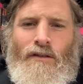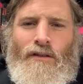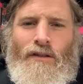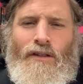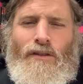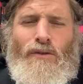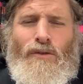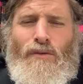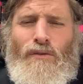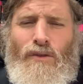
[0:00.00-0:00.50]

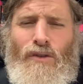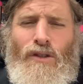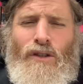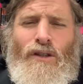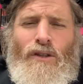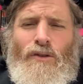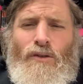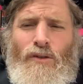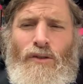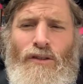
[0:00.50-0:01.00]
as Rav Noach
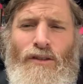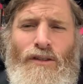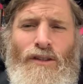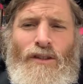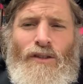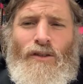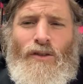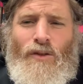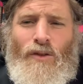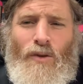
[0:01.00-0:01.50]
used to
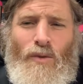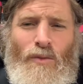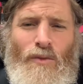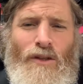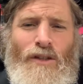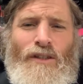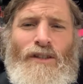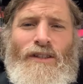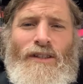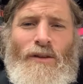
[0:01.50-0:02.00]
teach so
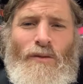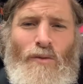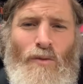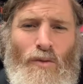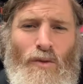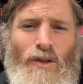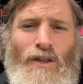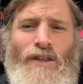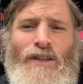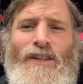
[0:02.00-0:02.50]
much, that
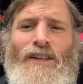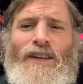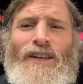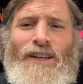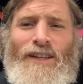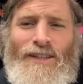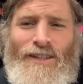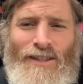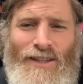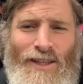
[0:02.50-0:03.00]
we
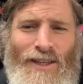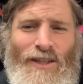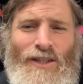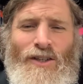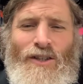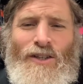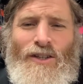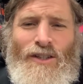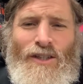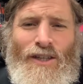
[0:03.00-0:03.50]
teach
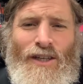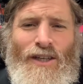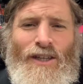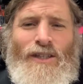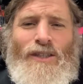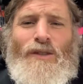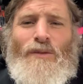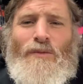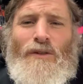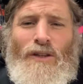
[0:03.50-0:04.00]
this
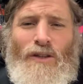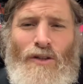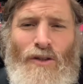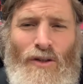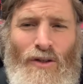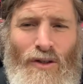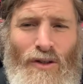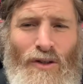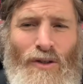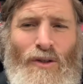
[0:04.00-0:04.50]
concept that
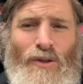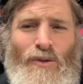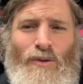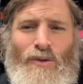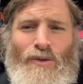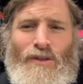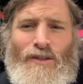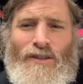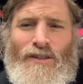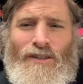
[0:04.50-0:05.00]
no,